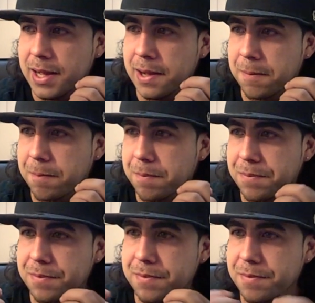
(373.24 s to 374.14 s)

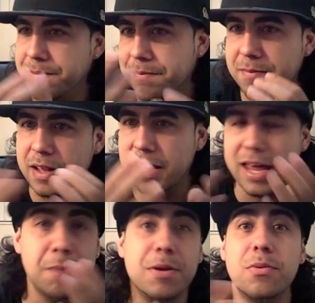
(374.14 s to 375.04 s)
a
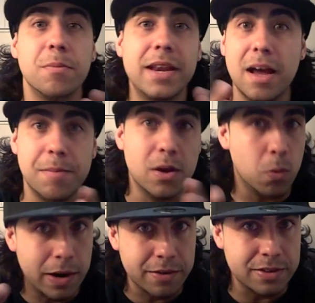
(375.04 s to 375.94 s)
lot of people may not be
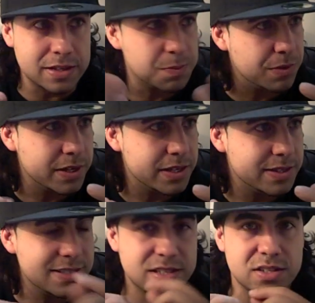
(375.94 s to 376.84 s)
aware of this,
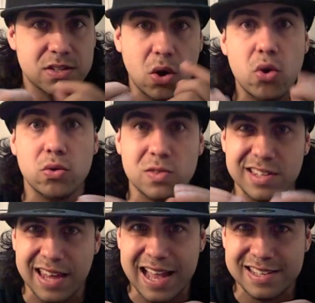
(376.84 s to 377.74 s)
but this is
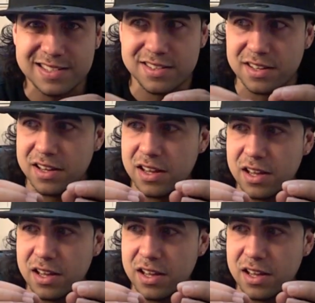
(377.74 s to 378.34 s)
Cotto's last